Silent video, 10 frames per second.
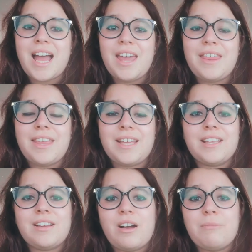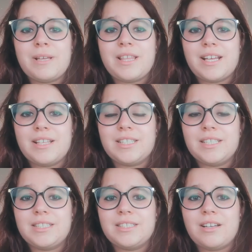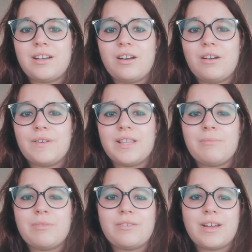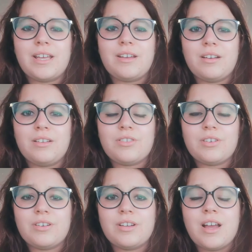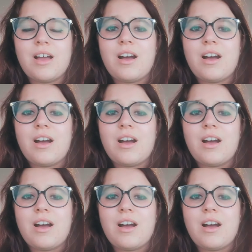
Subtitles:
I think the competences of a democratic culture